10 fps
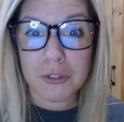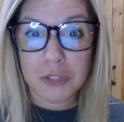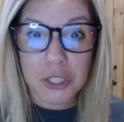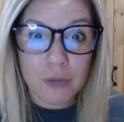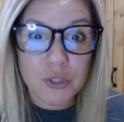
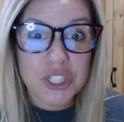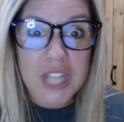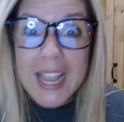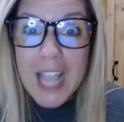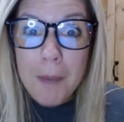you know,
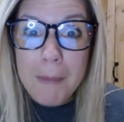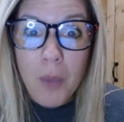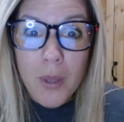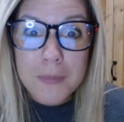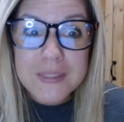check out my
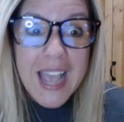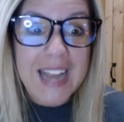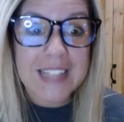website.